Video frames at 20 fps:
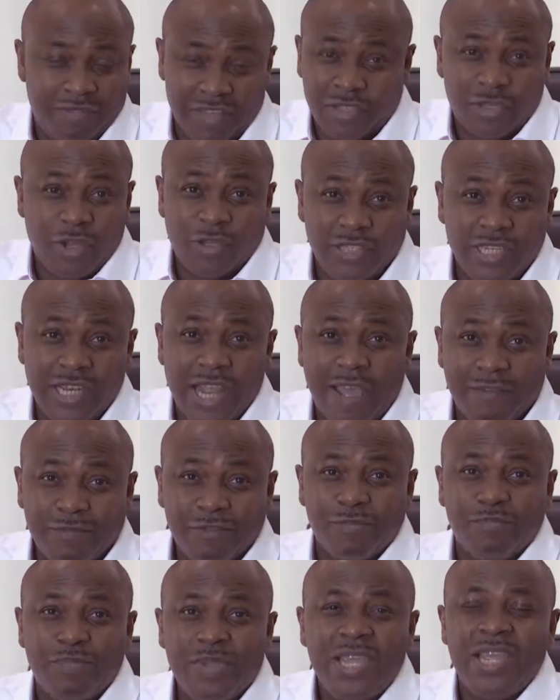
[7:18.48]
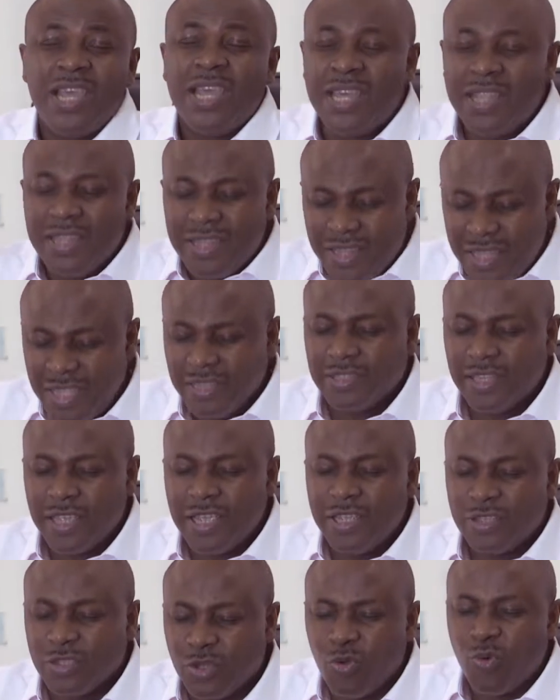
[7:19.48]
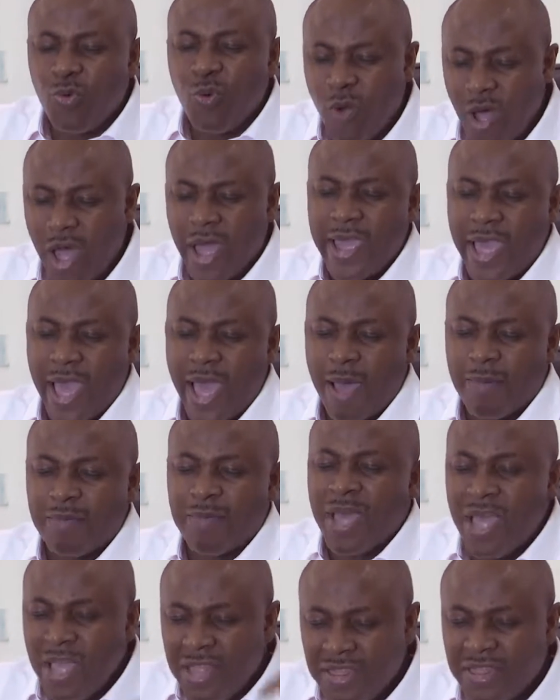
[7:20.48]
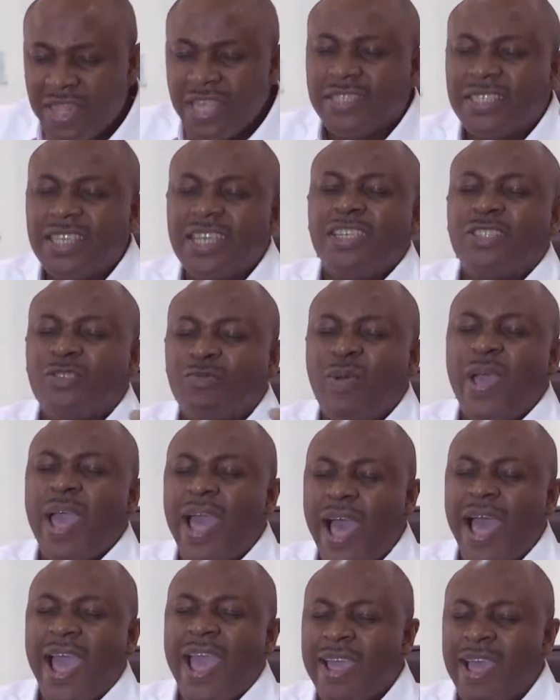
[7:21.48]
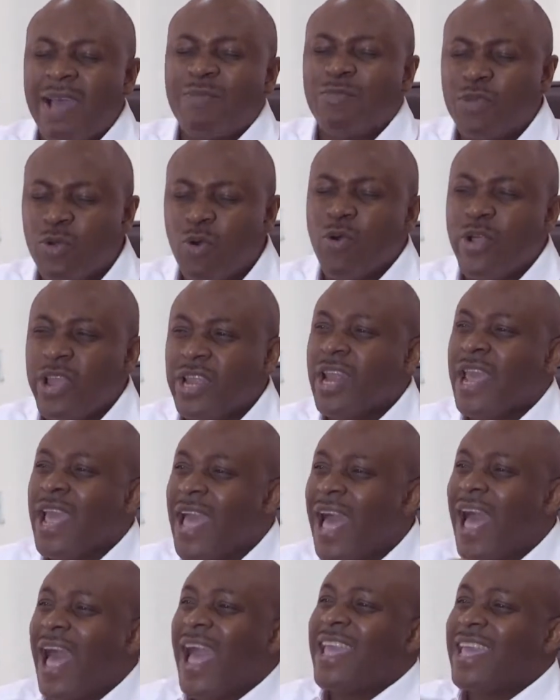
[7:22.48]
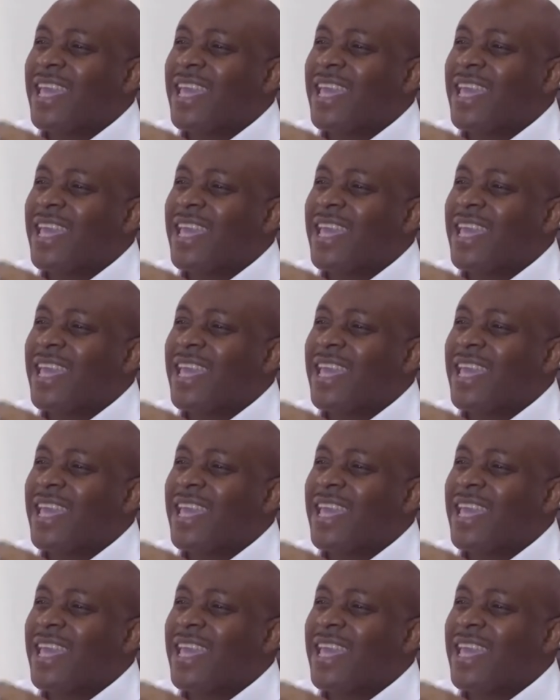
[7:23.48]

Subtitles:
It doesn't have to be, this is who I am. This is where I am going. I